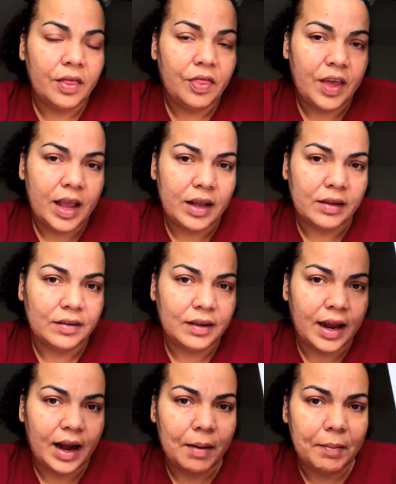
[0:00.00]
things
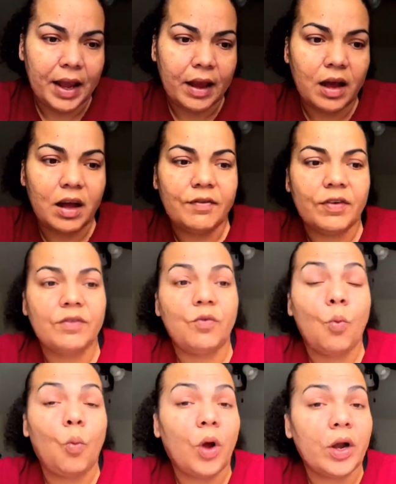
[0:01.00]
can I make up of
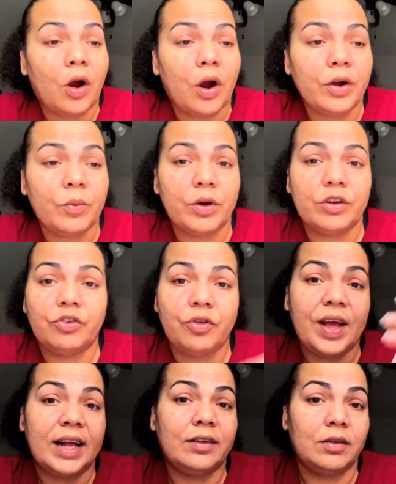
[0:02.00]
one artwork? So
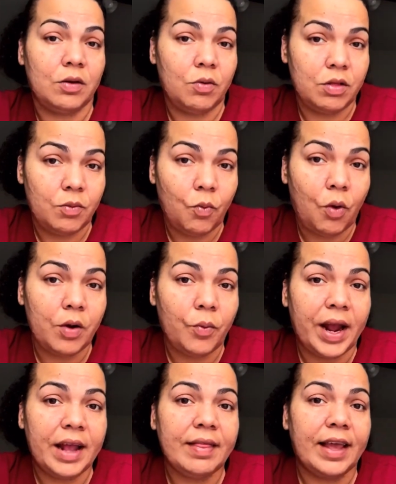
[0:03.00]
that's one
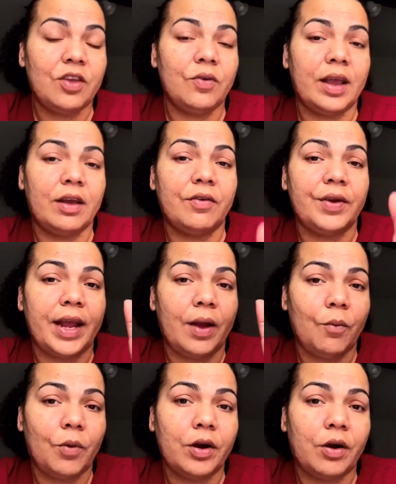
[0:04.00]
way that you can
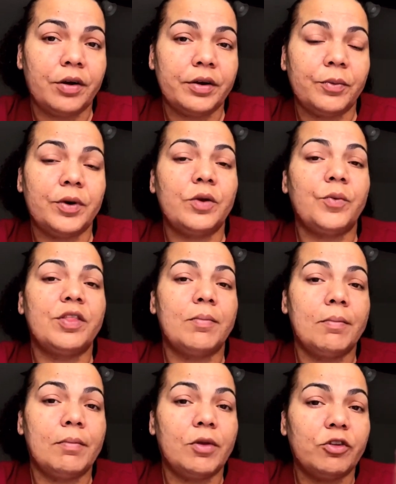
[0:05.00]
create one artwork with
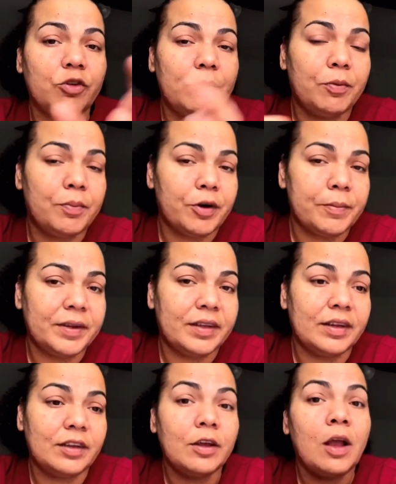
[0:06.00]
multiple
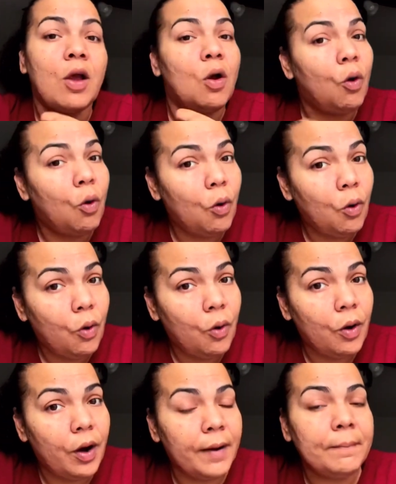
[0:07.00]
purposes
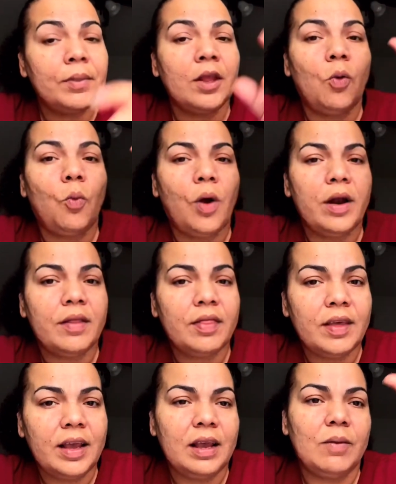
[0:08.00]
or one
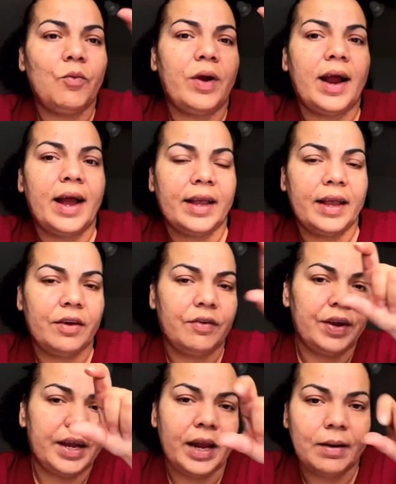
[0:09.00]
theme where I can
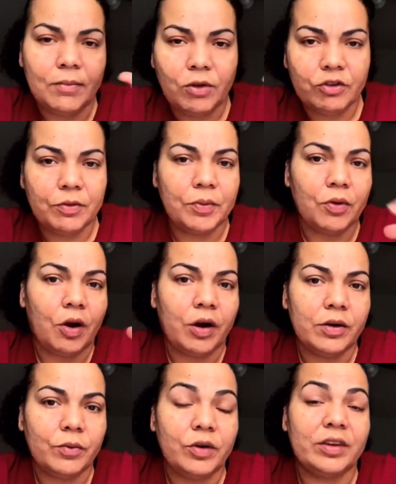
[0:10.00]
create multiple
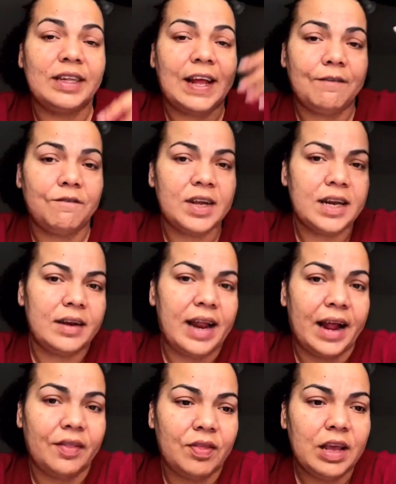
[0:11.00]
artworks that fit
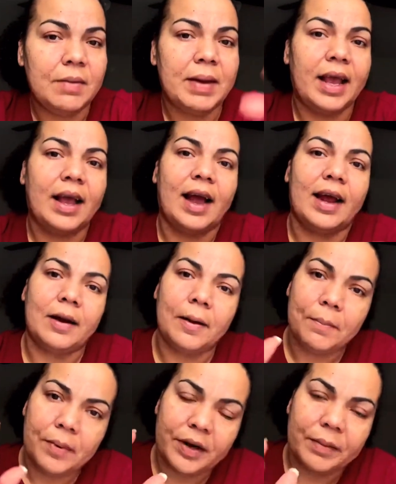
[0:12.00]
that theme and kind of
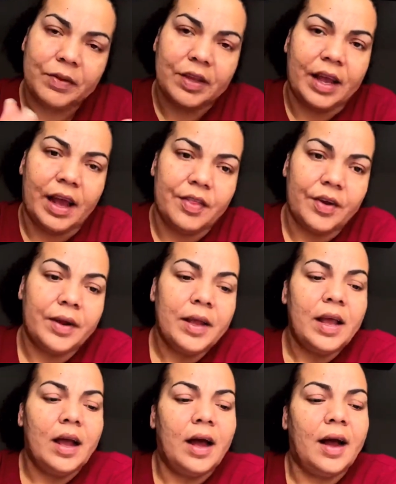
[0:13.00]
put them together.
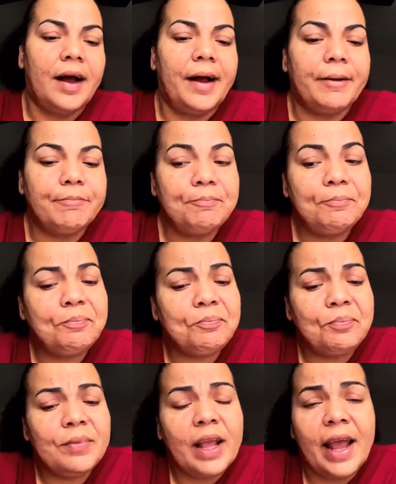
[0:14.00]
Um,
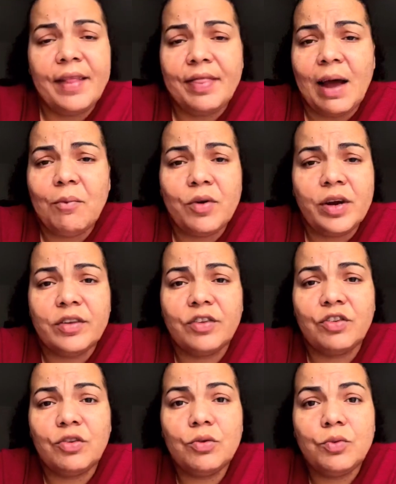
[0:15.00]
and that works
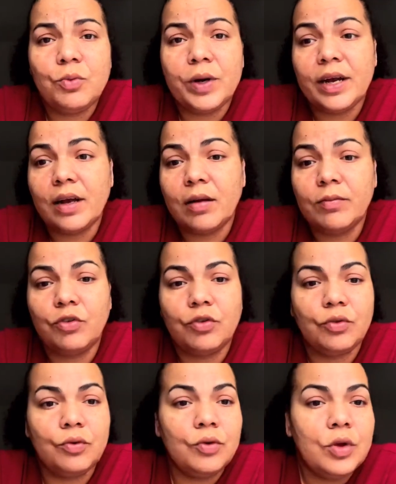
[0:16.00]
too when it comes
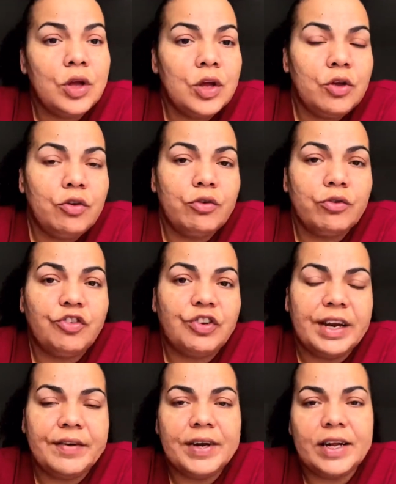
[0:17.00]
to you
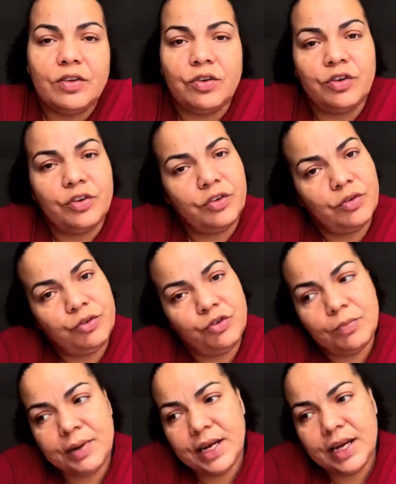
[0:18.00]
sharing it to your
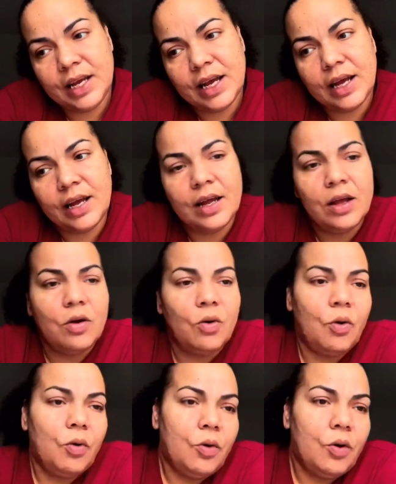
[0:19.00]
social media
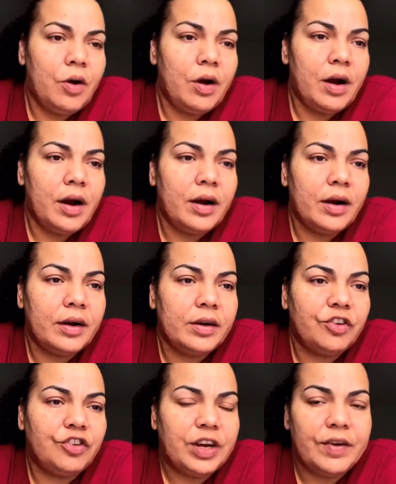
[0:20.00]
or
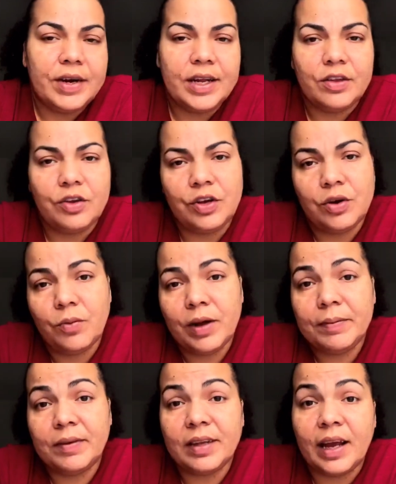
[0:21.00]
sharing it to your
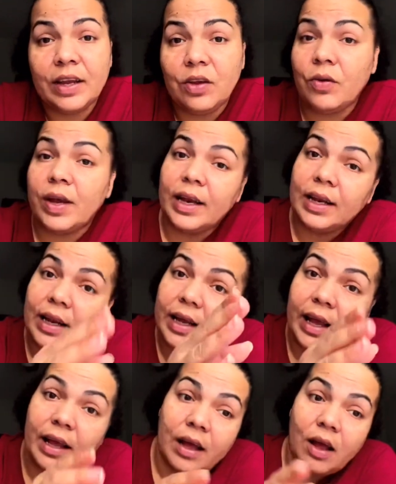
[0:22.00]
website. You can
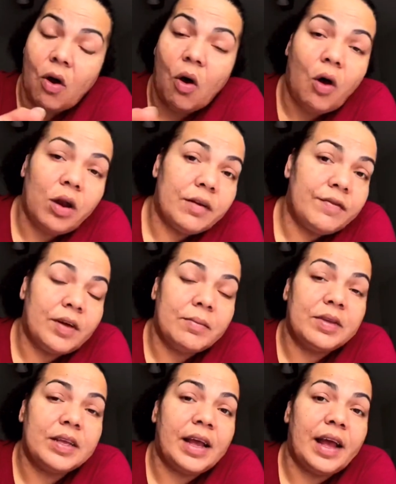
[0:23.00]
link all of them
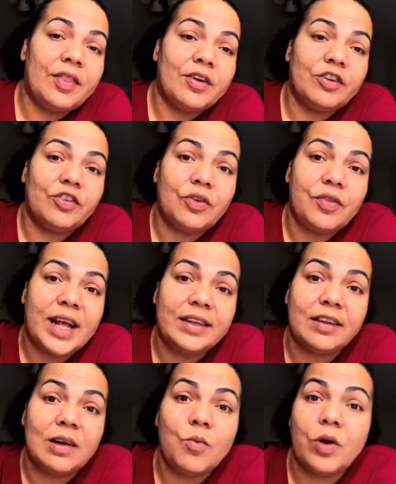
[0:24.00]
together so that
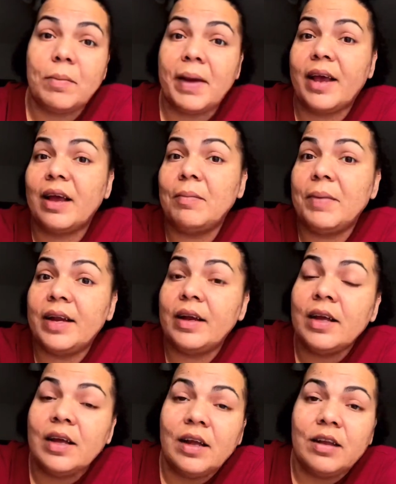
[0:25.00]
someone may come in
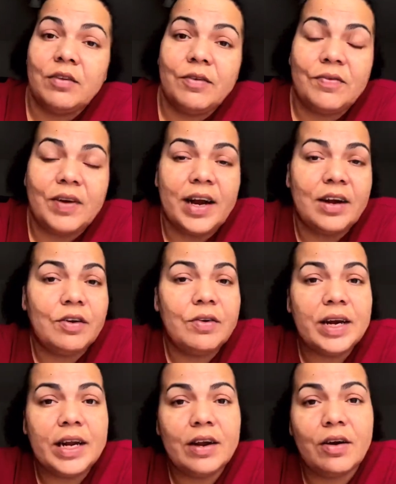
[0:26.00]
to find a
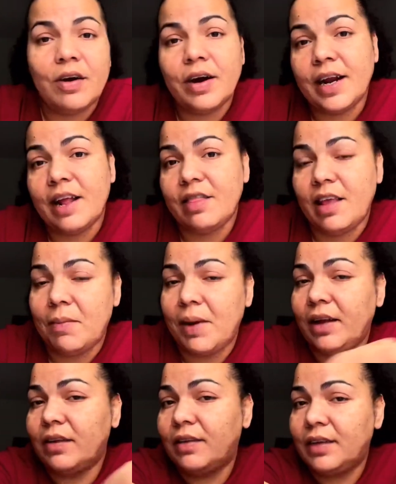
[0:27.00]
greeting card and they
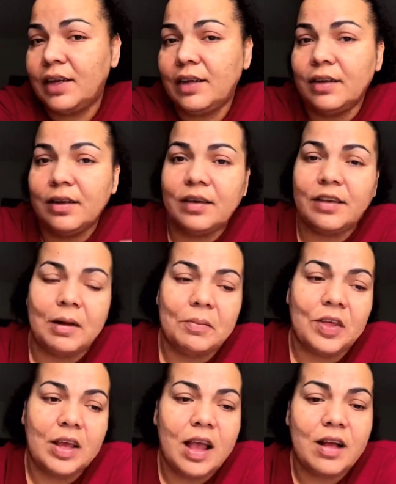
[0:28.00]
may see
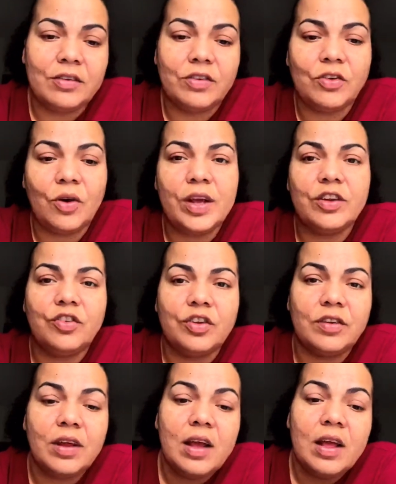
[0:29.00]
something else. So it's just